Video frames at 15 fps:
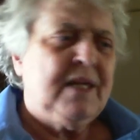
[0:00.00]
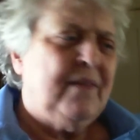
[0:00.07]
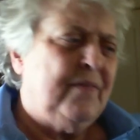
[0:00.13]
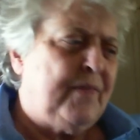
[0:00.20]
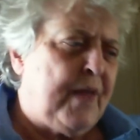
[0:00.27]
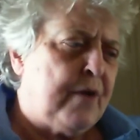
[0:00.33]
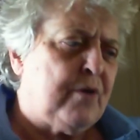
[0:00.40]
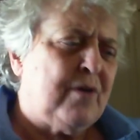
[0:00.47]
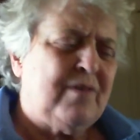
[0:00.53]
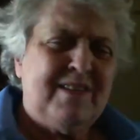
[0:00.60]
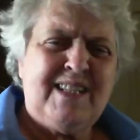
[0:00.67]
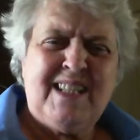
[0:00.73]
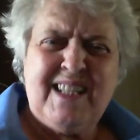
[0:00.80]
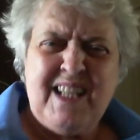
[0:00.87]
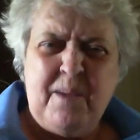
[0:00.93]
Their
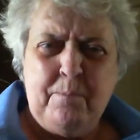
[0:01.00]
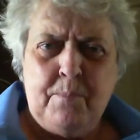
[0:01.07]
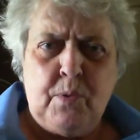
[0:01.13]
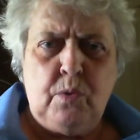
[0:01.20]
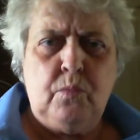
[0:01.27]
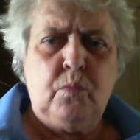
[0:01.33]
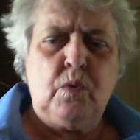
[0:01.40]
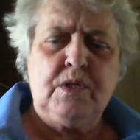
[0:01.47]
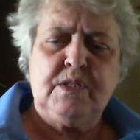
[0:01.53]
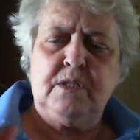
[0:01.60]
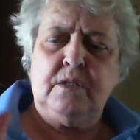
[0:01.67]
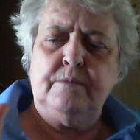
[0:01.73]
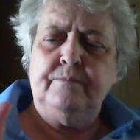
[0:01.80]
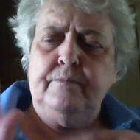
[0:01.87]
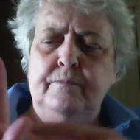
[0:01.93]
symbol was
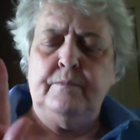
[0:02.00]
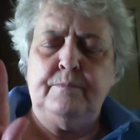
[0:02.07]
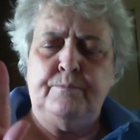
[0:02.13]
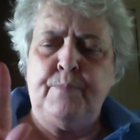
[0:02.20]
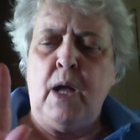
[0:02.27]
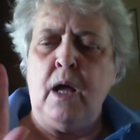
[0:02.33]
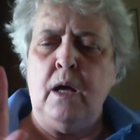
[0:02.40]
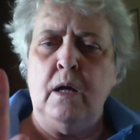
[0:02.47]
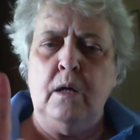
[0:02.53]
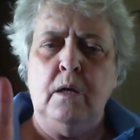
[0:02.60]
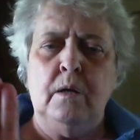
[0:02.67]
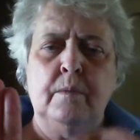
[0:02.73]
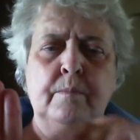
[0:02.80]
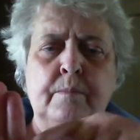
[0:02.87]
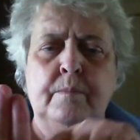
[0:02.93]
a
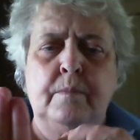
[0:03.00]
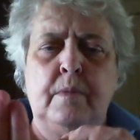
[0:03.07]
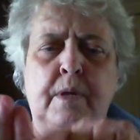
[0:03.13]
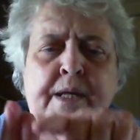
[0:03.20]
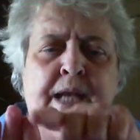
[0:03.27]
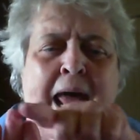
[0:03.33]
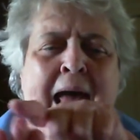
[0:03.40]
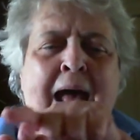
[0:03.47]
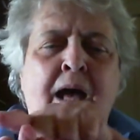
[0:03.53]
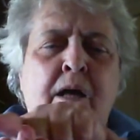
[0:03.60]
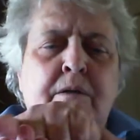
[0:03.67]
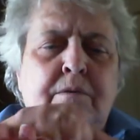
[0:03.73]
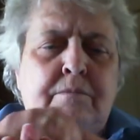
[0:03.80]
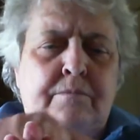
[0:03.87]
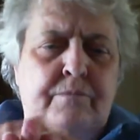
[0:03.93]
palm,
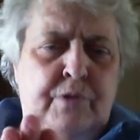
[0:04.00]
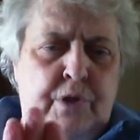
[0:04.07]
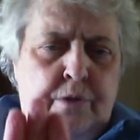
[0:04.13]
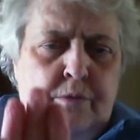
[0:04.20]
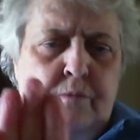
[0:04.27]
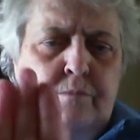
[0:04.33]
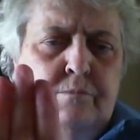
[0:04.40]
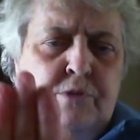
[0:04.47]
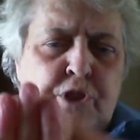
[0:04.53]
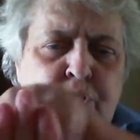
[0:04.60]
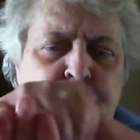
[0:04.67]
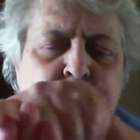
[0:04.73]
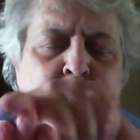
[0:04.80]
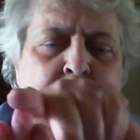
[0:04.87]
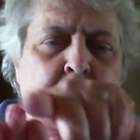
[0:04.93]
just
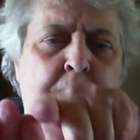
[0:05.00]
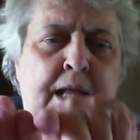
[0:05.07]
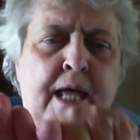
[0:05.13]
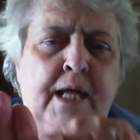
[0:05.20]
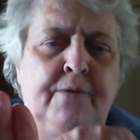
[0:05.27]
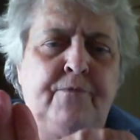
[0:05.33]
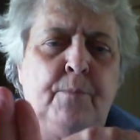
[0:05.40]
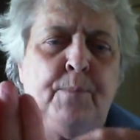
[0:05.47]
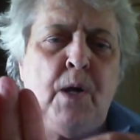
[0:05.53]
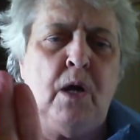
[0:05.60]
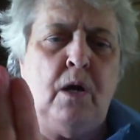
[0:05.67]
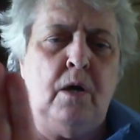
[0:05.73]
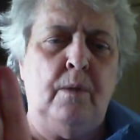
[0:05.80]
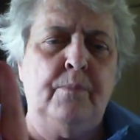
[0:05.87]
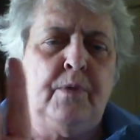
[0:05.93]
an outline of a
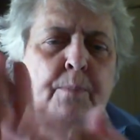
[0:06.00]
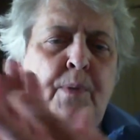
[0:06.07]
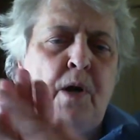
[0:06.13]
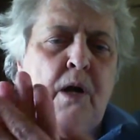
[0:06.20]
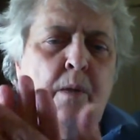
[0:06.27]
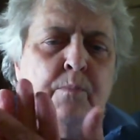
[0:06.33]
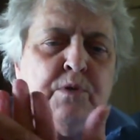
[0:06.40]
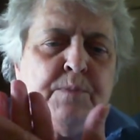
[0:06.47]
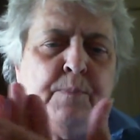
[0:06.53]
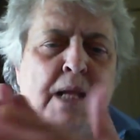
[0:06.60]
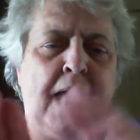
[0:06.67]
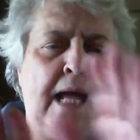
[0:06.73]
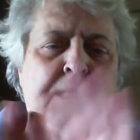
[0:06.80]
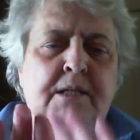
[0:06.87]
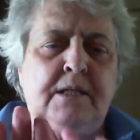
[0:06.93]
palm. The palm was
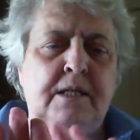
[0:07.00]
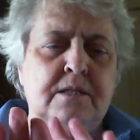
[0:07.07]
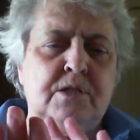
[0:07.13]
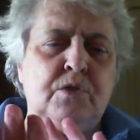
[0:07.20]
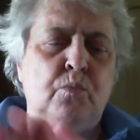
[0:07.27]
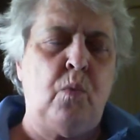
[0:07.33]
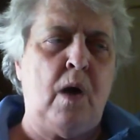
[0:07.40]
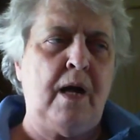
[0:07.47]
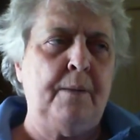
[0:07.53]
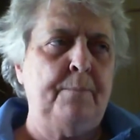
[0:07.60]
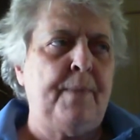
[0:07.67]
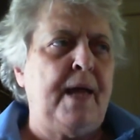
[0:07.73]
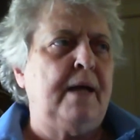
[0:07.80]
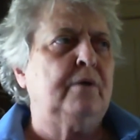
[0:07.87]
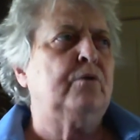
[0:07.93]
black against a white
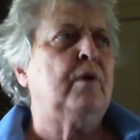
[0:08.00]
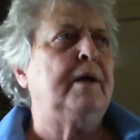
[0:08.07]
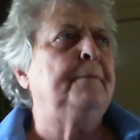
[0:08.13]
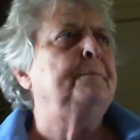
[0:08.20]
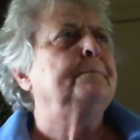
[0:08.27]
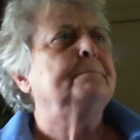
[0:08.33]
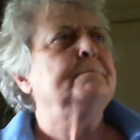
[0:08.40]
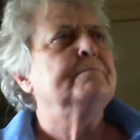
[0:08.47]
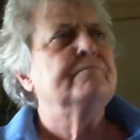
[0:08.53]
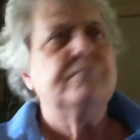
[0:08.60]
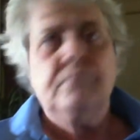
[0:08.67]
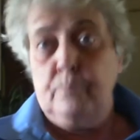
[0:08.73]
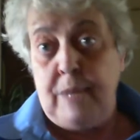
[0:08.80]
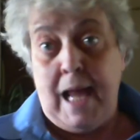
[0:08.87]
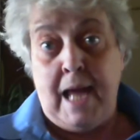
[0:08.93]
background.
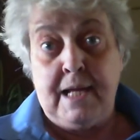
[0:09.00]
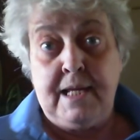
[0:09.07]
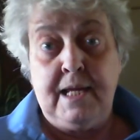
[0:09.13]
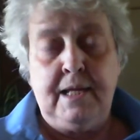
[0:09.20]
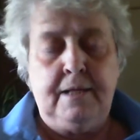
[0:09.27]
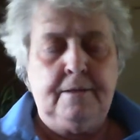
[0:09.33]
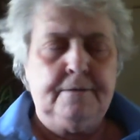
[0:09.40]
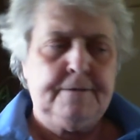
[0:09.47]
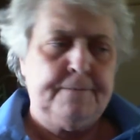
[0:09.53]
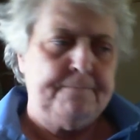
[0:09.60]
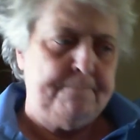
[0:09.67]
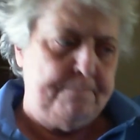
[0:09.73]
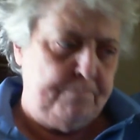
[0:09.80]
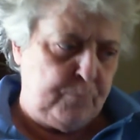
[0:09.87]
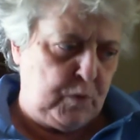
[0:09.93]
Black Hand.
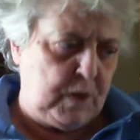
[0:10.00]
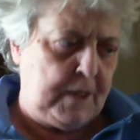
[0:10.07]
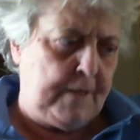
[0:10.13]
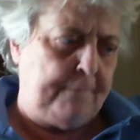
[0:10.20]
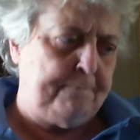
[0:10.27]
Okay.